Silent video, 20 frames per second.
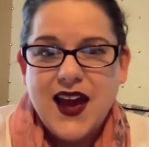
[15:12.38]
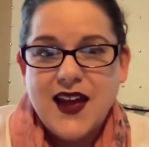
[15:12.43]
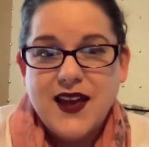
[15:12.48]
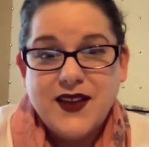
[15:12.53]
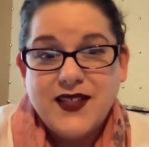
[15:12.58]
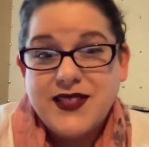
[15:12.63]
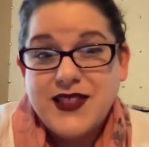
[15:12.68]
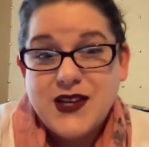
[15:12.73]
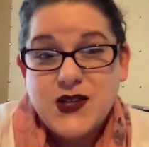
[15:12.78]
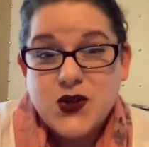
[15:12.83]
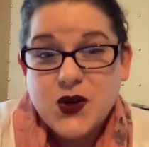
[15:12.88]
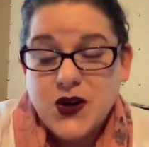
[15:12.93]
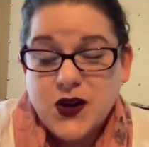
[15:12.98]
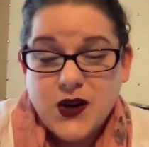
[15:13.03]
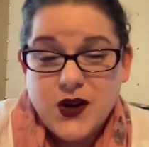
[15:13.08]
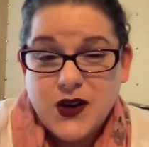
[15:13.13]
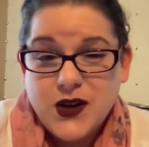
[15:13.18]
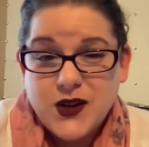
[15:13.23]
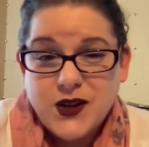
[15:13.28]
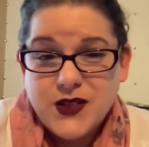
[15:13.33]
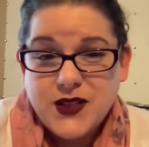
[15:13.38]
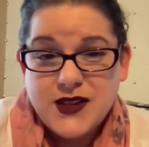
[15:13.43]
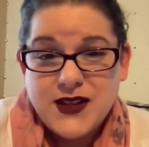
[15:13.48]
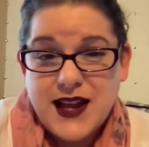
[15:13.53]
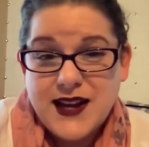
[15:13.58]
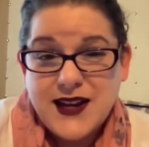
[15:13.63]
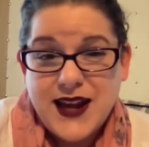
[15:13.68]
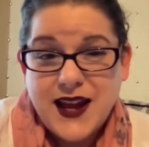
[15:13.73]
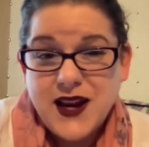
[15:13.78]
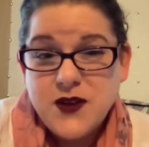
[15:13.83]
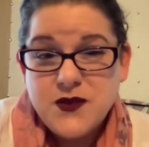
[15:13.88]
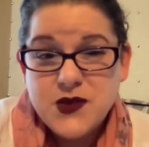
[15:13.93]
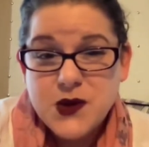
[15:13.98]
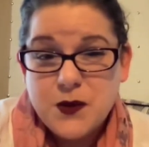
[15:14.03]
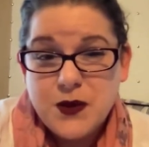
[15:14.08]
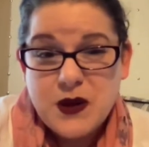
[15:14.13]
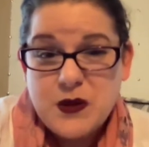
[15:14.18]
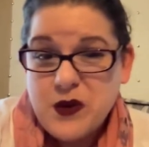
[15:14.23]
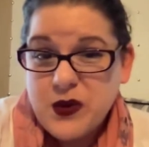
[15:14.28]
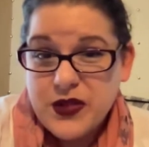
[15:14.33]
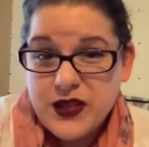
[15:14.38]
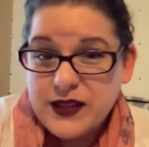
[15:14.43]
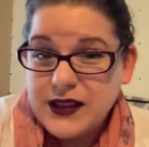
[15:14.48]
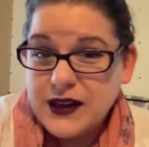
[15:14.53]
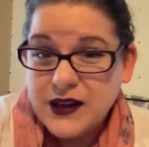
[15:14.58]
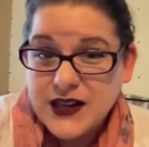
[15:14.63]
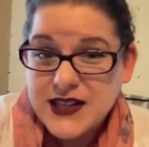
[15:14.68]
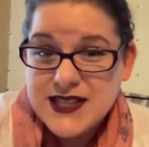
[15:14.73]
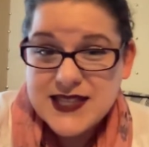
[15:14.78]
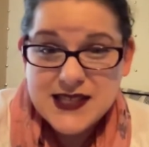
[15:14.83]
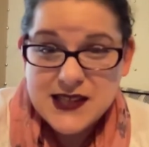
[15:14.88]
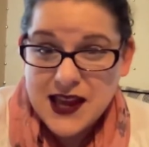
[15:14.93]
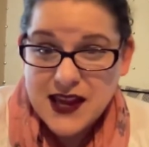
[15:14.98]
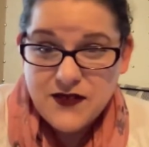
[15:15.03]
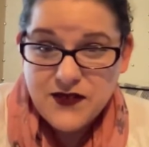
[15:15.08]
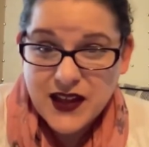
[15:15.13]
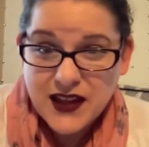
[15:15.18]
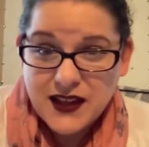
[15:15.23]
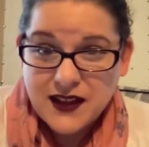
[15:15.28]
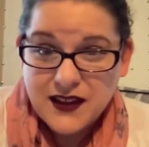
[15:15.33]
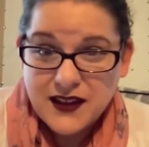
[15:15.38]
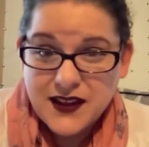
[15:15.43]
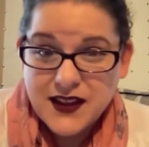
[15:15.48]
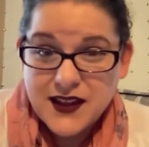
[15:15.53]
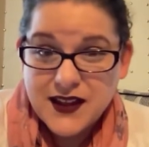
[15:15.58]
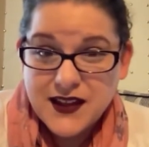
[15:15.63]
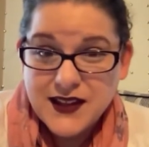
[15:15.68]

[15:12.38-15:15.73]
These are the natives are people that they're enslaving,